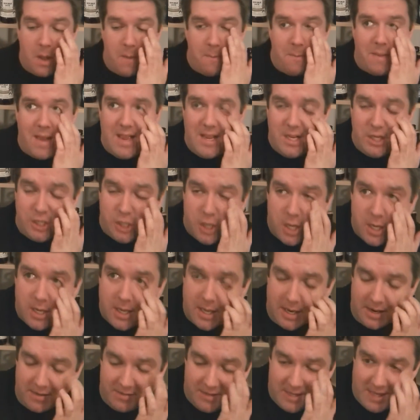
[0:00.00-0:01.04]

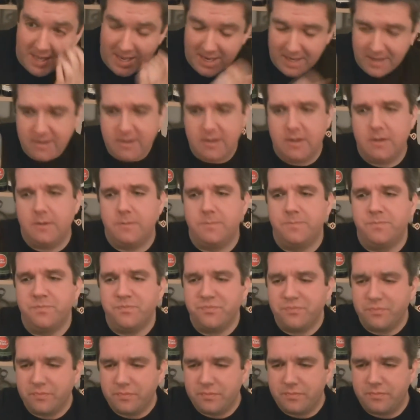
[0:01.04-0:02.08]
kind of tint.
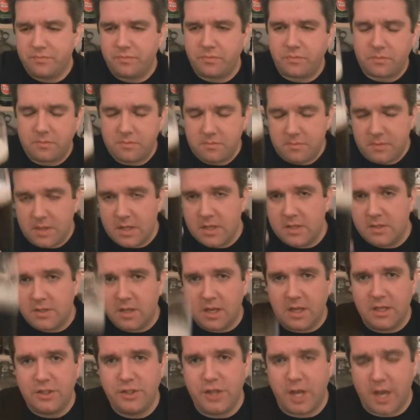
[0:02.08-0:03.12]
So
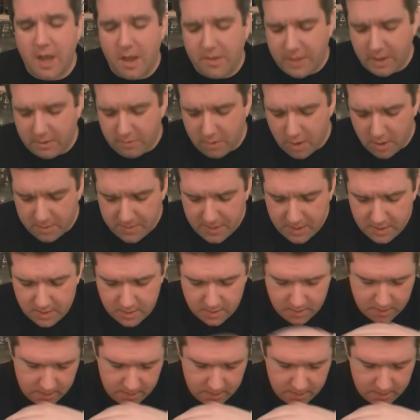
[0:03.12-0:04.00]
let's check out the aroma.